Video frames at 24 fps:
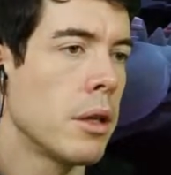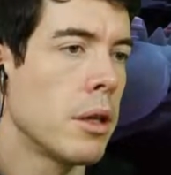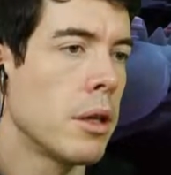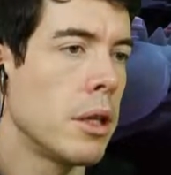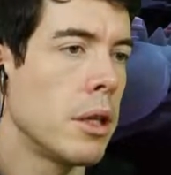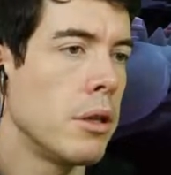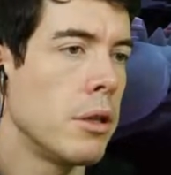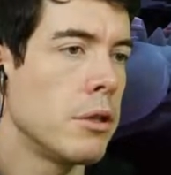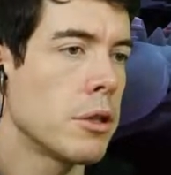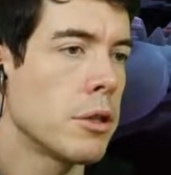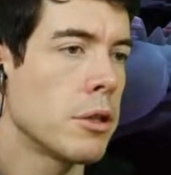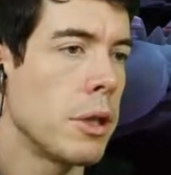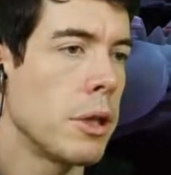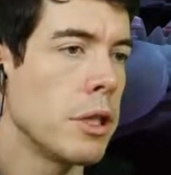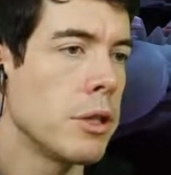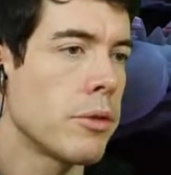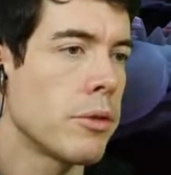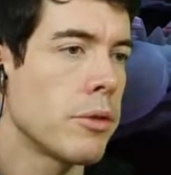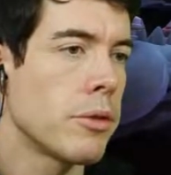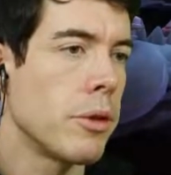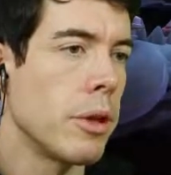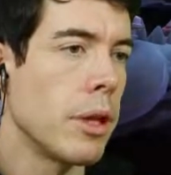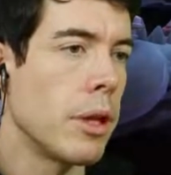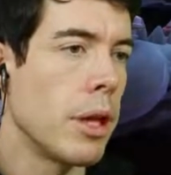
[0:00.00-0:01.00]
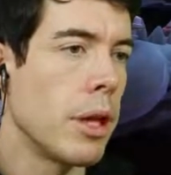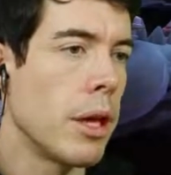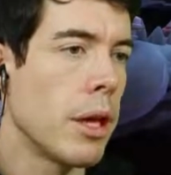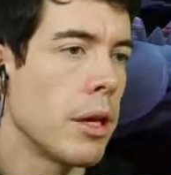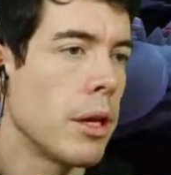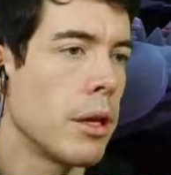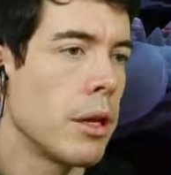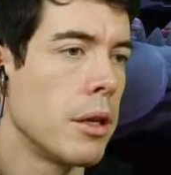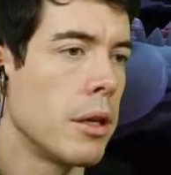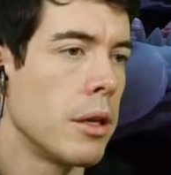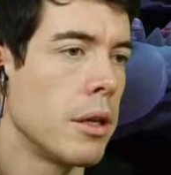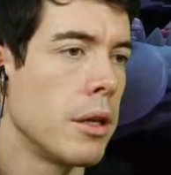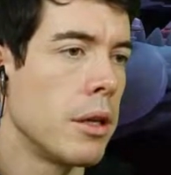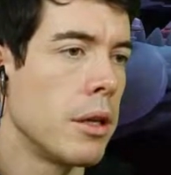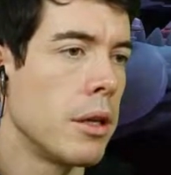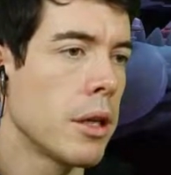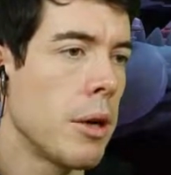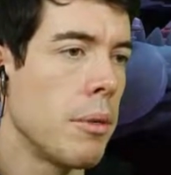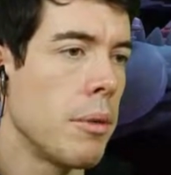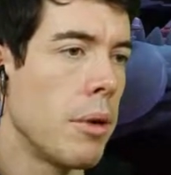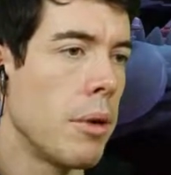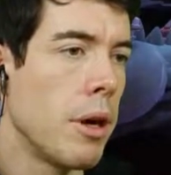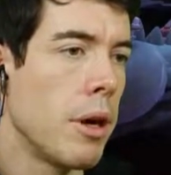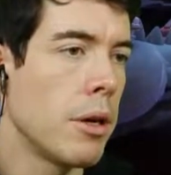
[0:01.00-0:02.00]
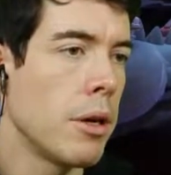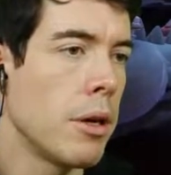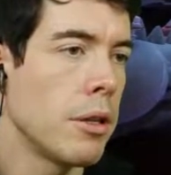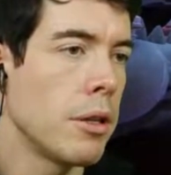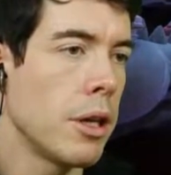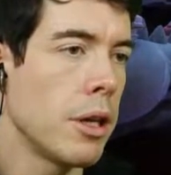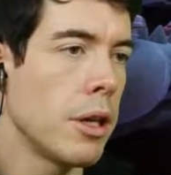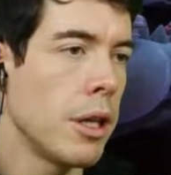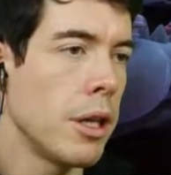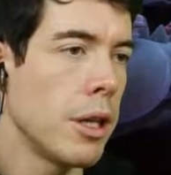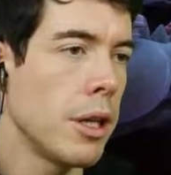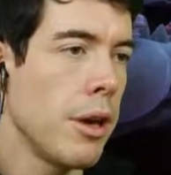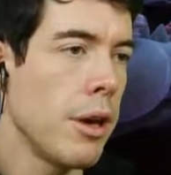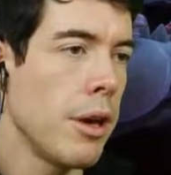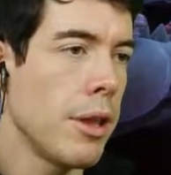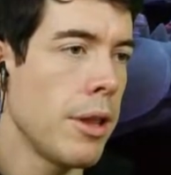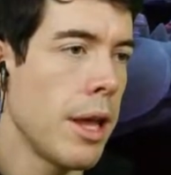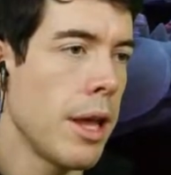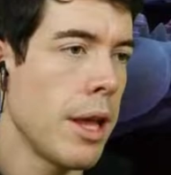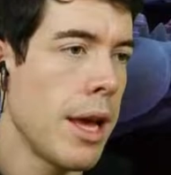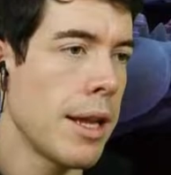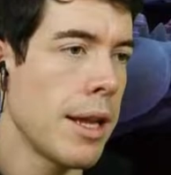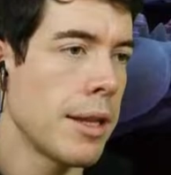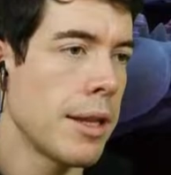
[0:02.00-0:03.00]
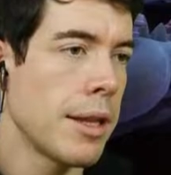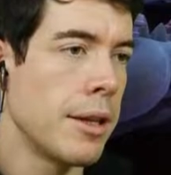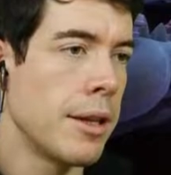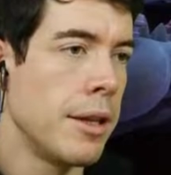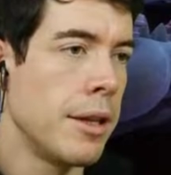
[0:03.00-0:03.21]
Can you squeeze through there? Go on, you can do that.